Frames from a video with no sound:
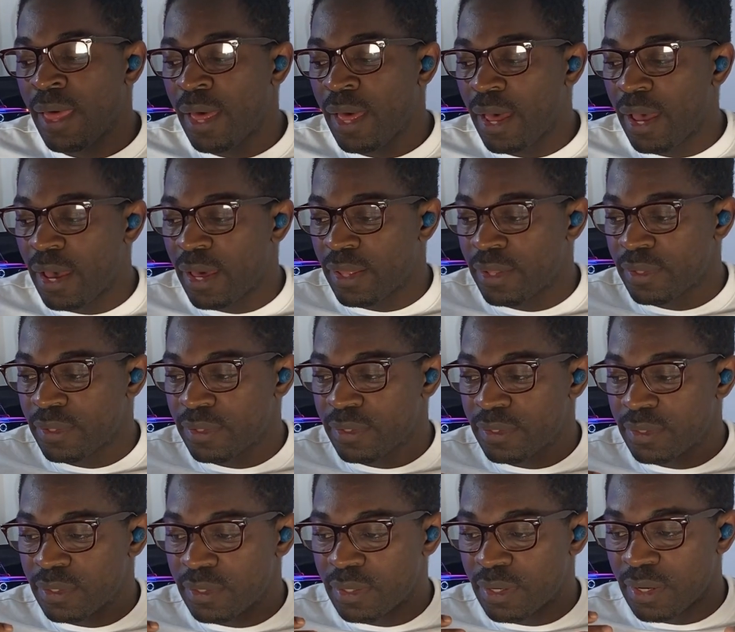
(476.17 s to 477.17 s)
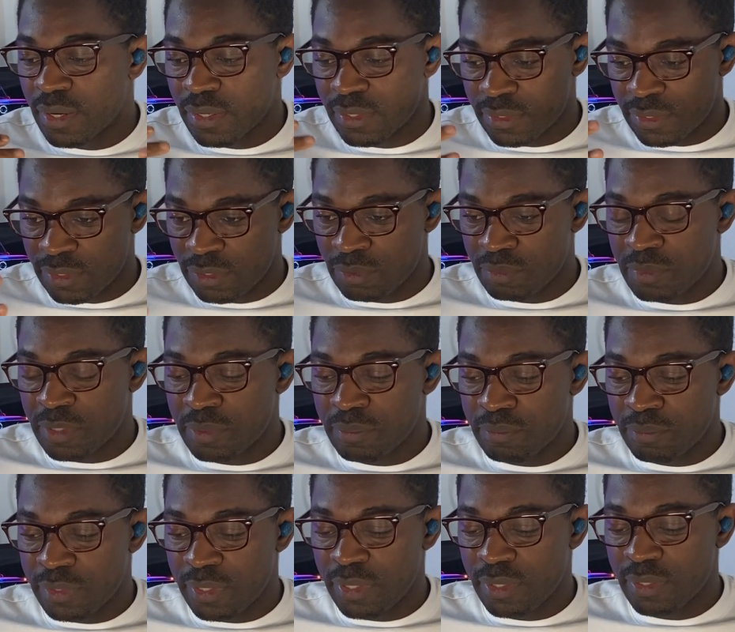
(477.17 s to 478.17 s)
And as human
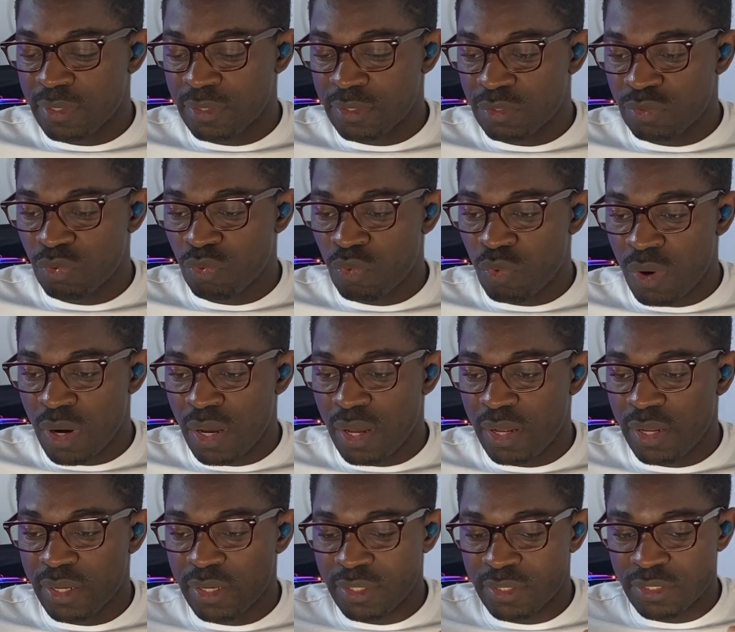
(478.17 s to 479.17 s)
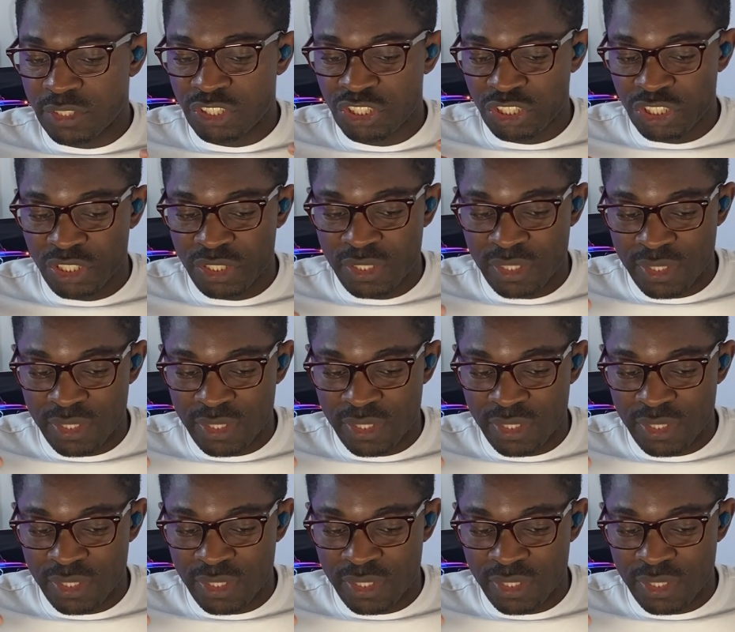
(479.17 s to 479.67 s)
beings, while shit